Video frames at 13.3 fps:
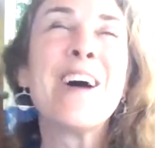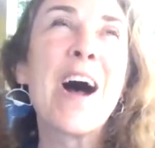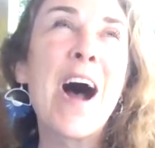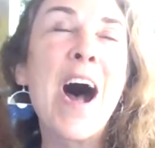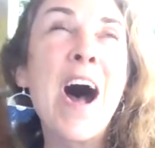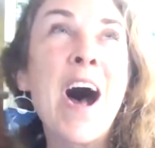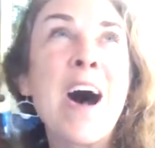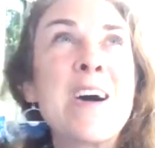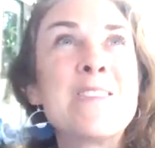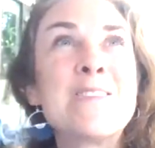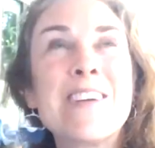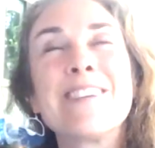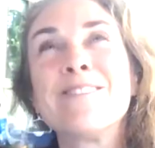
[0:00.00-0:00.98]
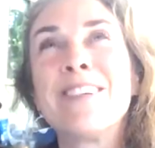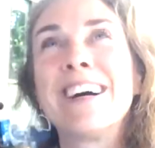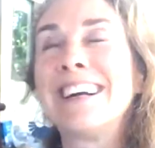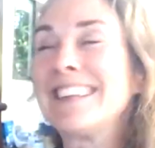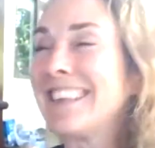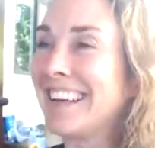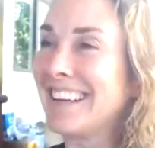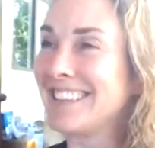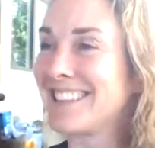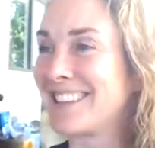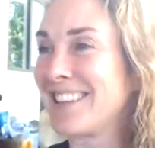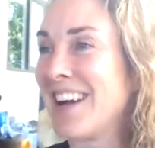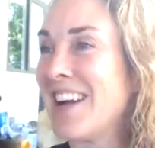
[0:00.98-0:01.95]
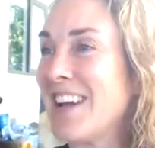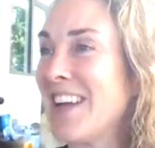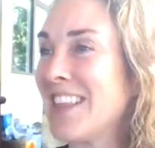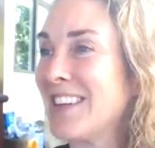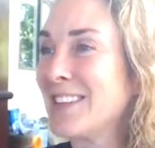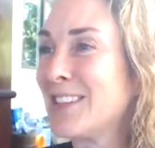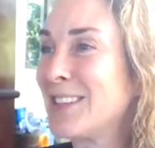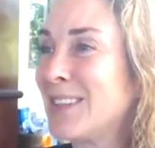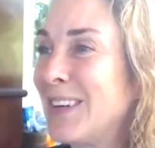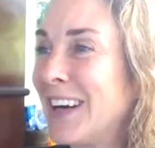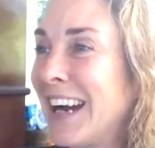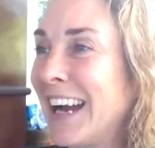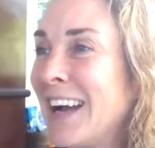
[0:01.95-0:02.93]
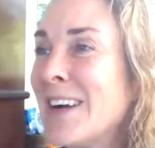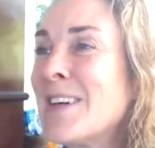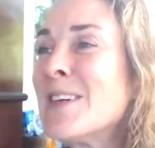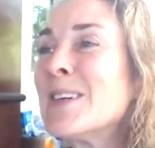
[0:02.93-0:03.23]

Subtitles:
But that's another story.